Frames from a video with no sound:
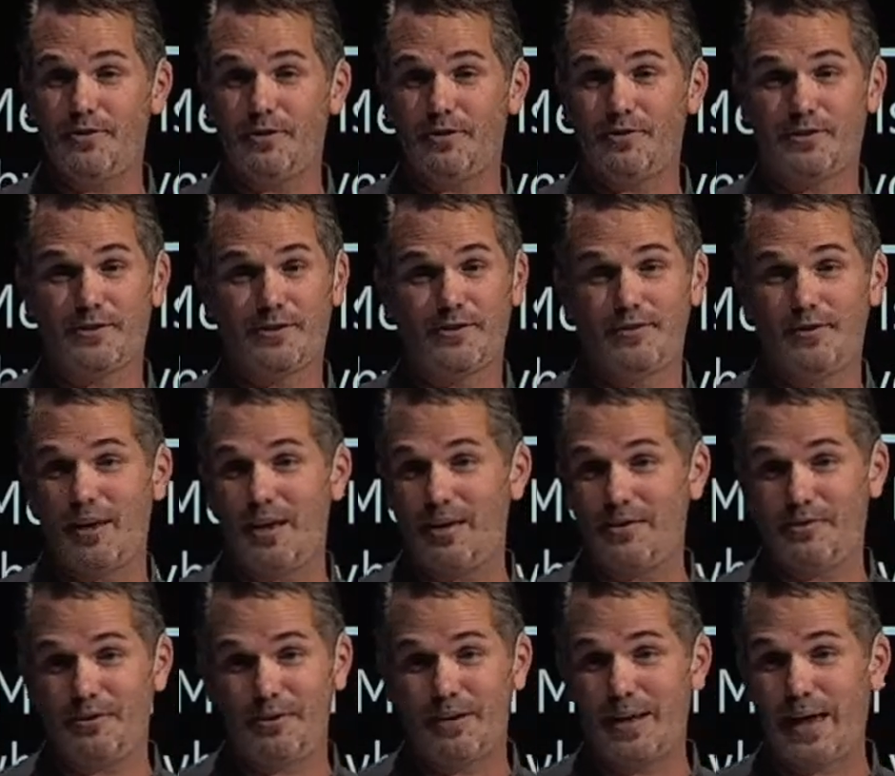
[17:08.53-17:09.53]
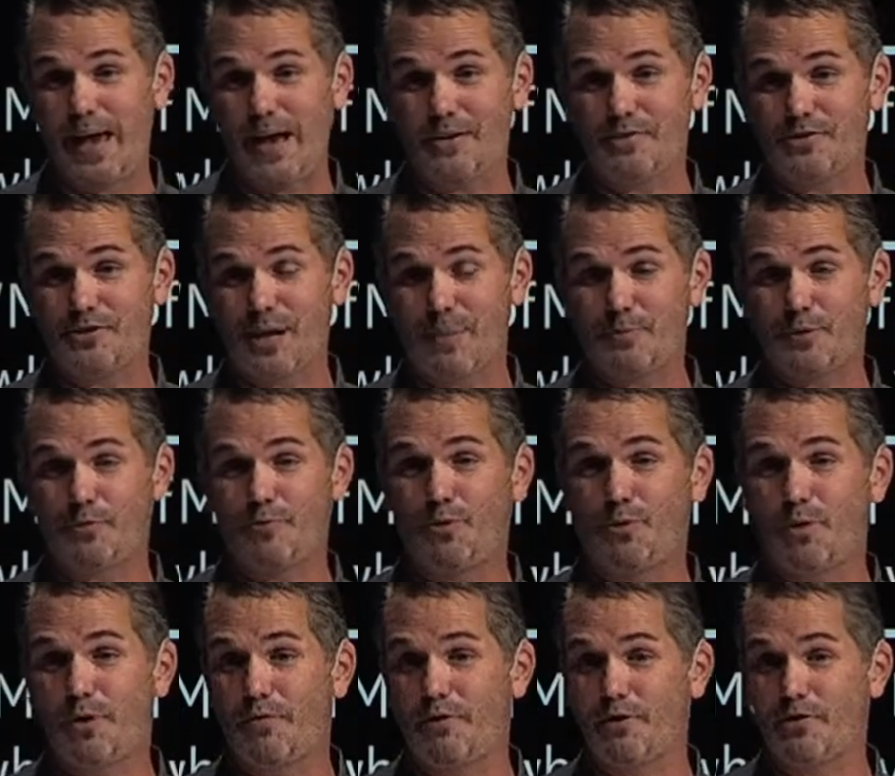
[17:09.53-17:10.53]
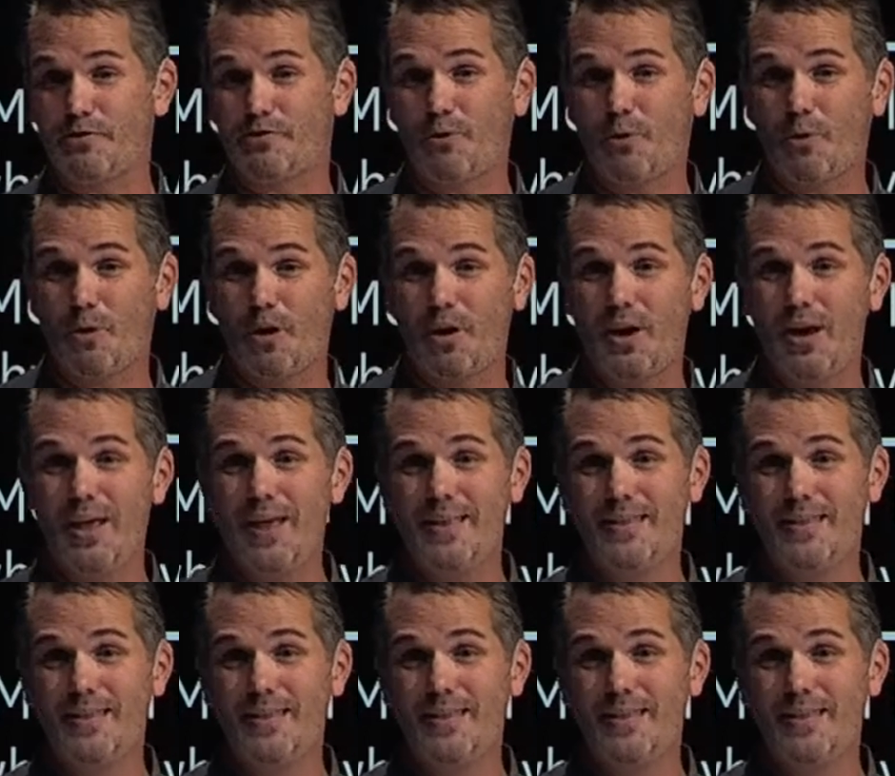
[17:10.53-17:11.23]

it says in Acts chapter 4, verse 4,